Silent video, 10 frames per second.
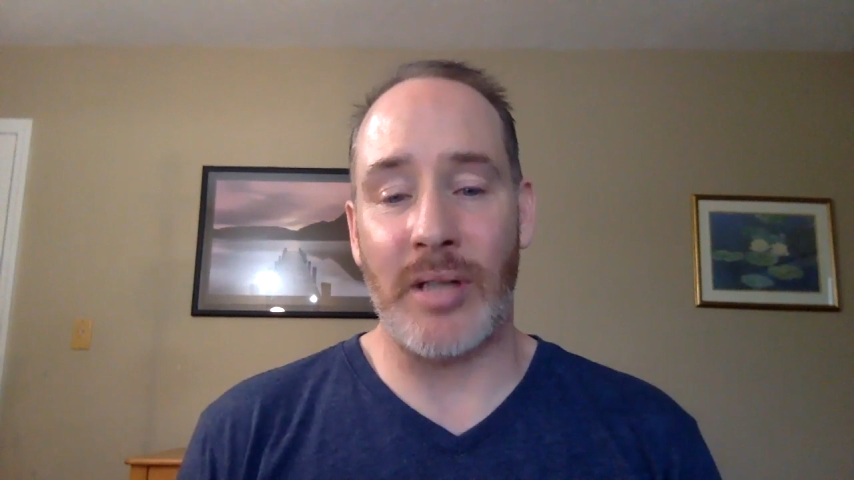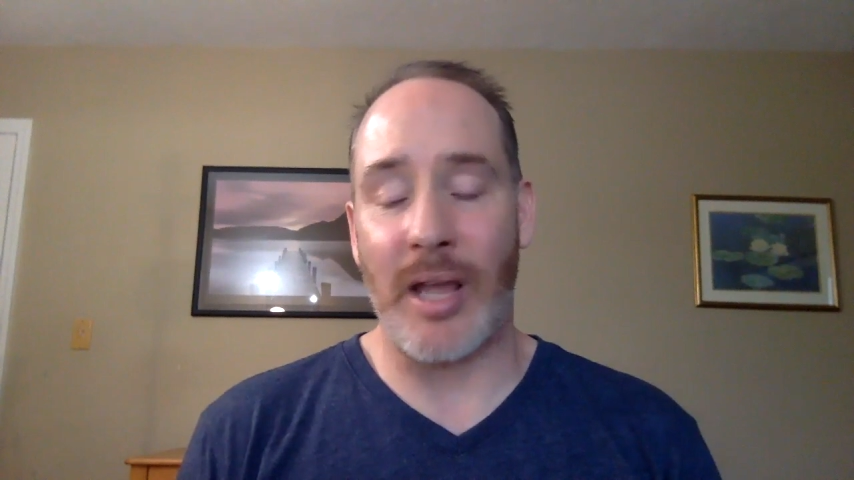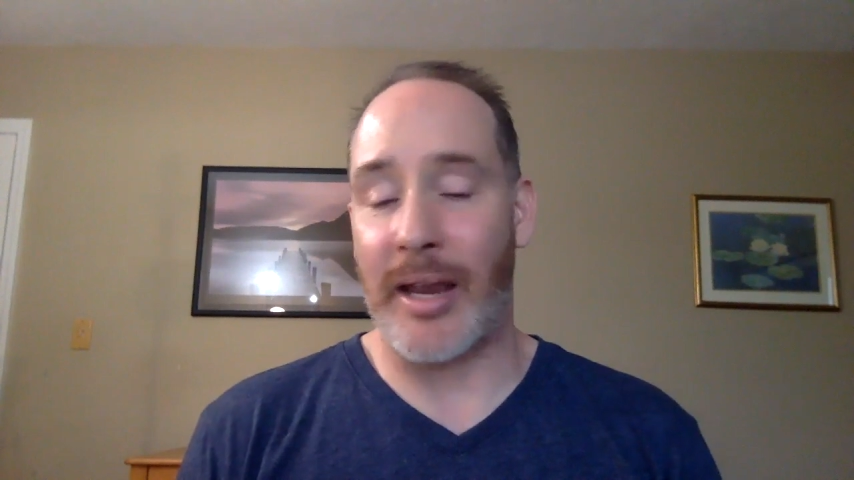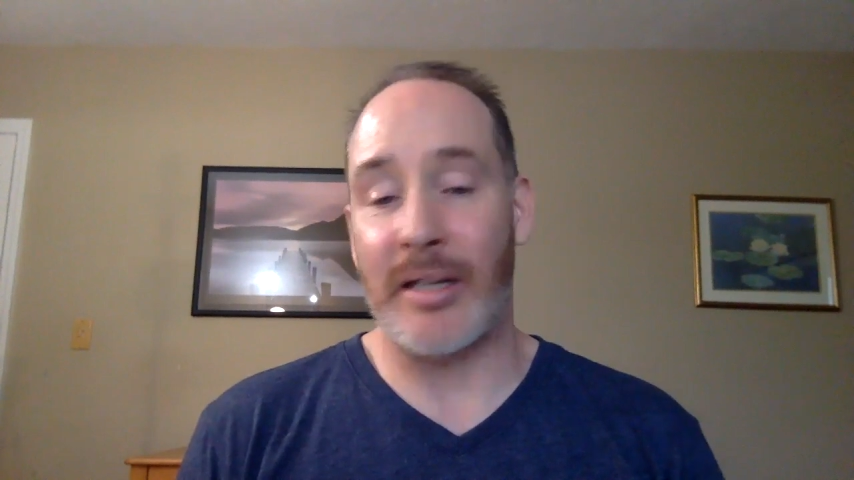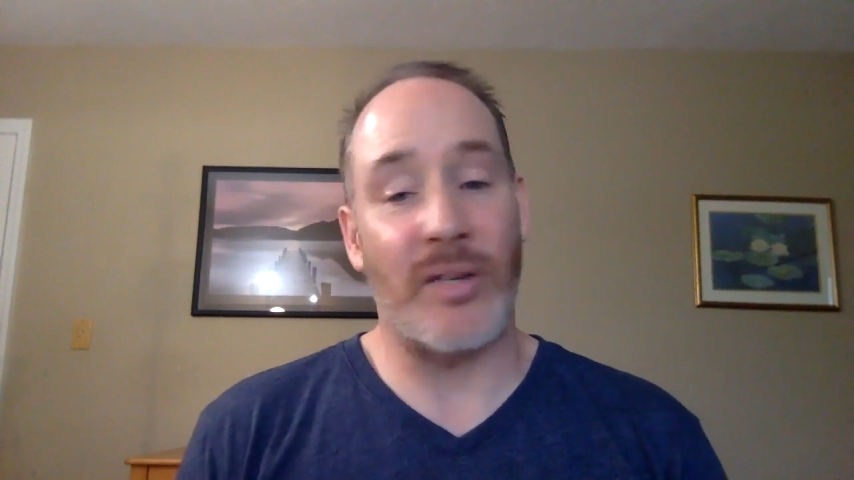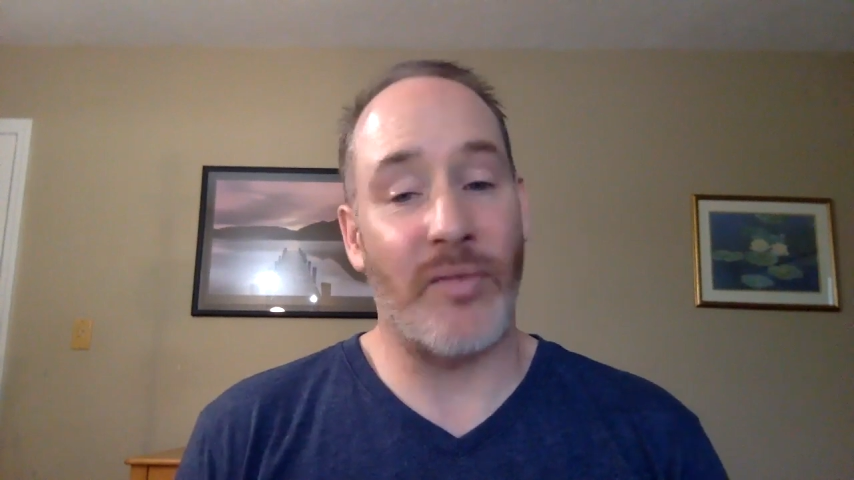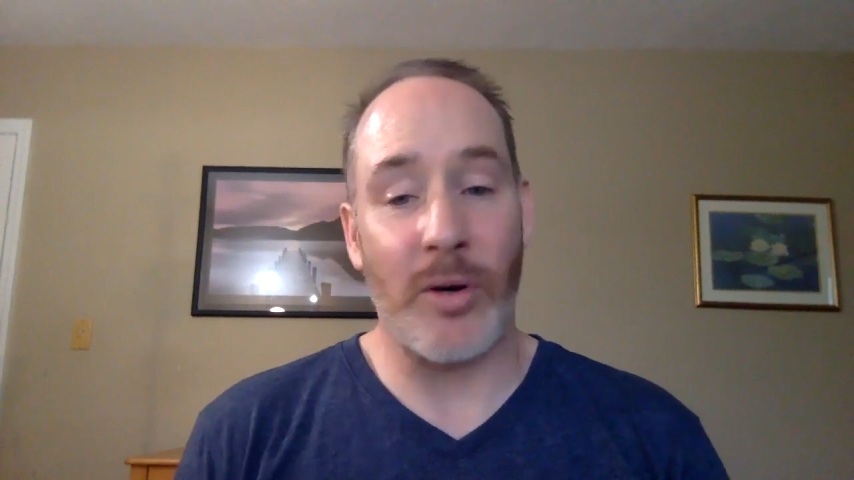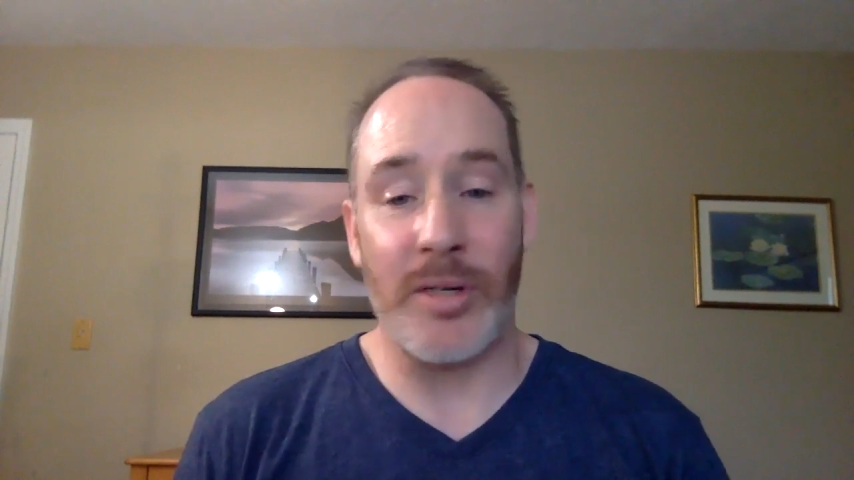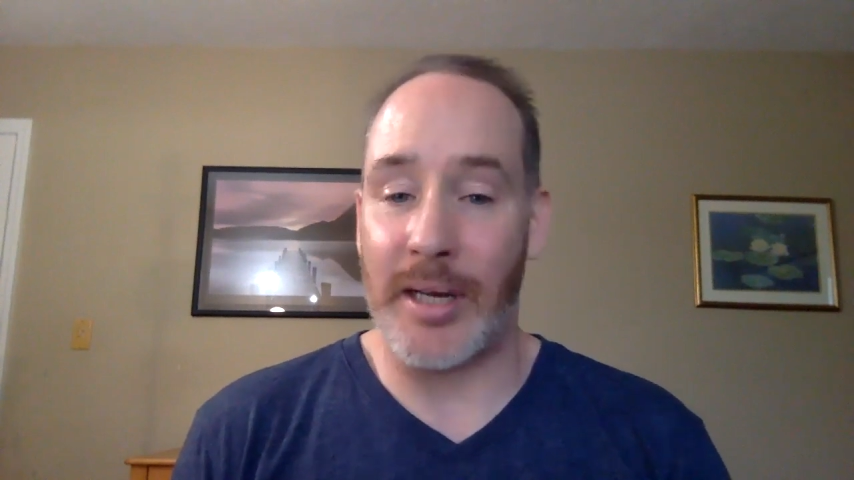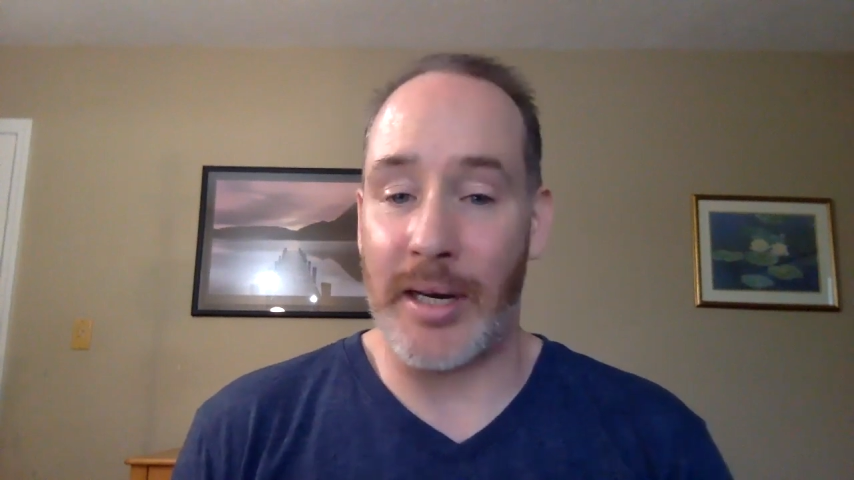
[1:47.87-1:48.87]
like
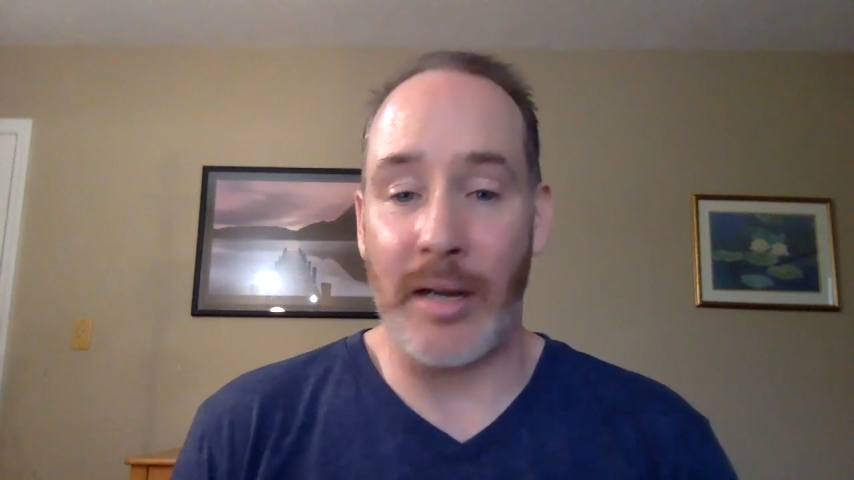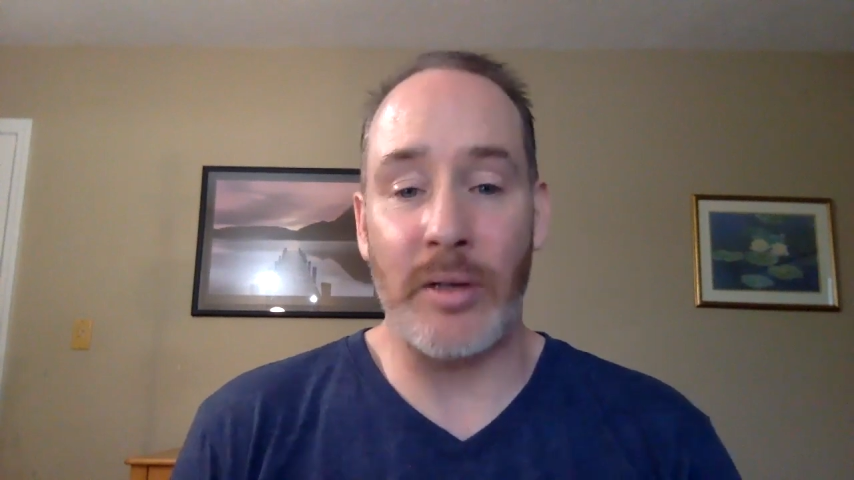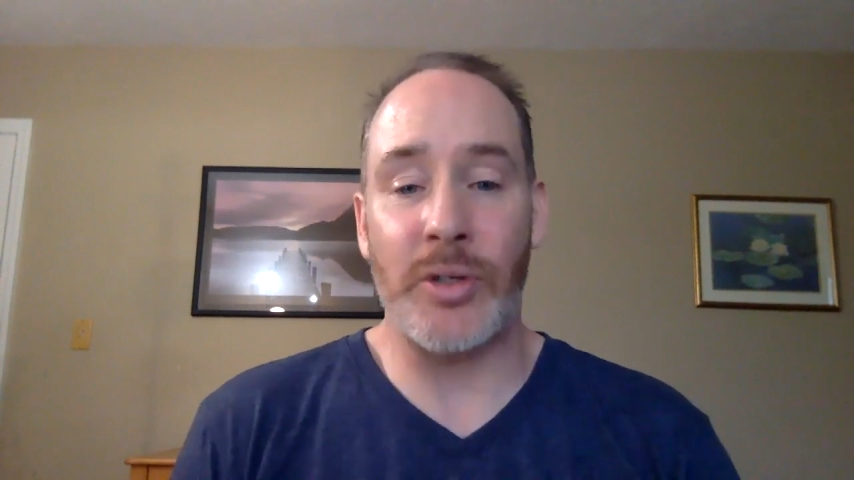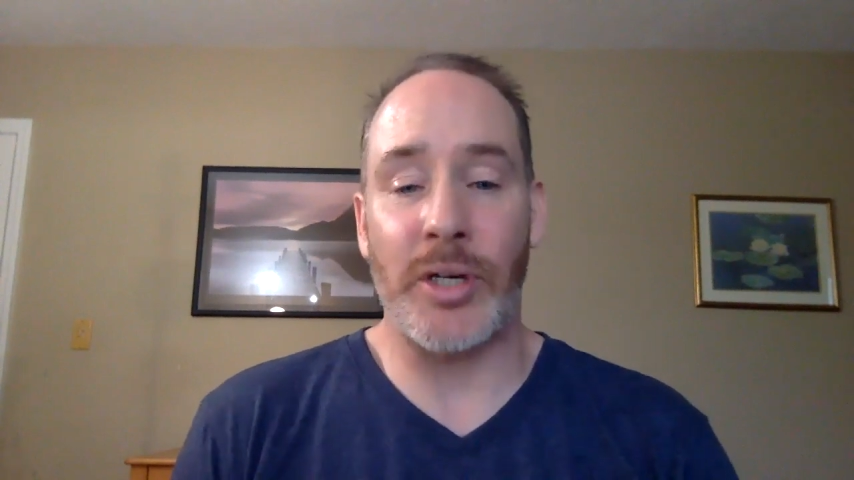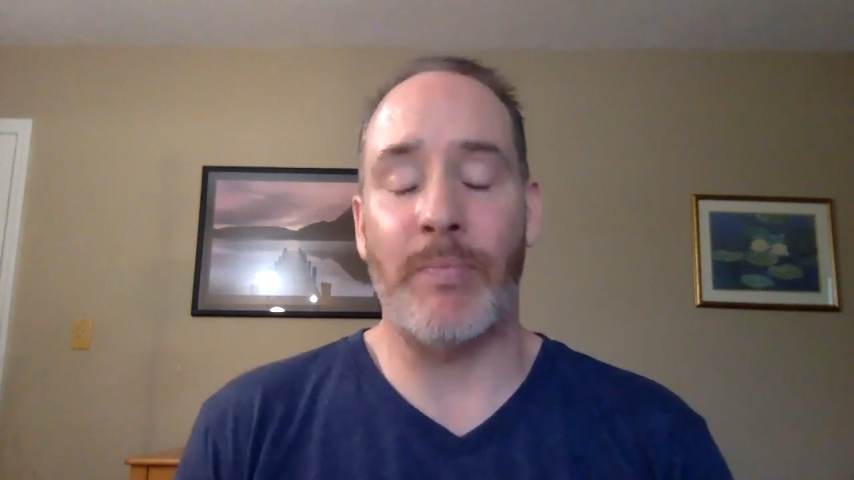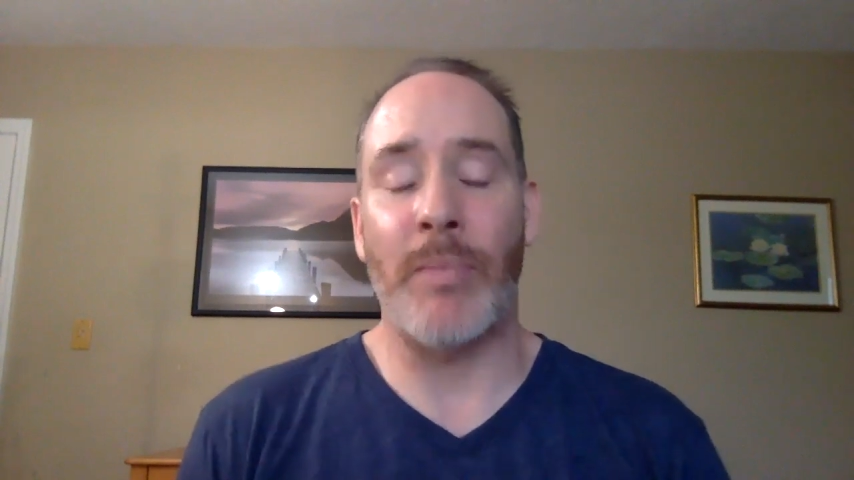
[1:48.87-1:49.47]
diversity and inclusion.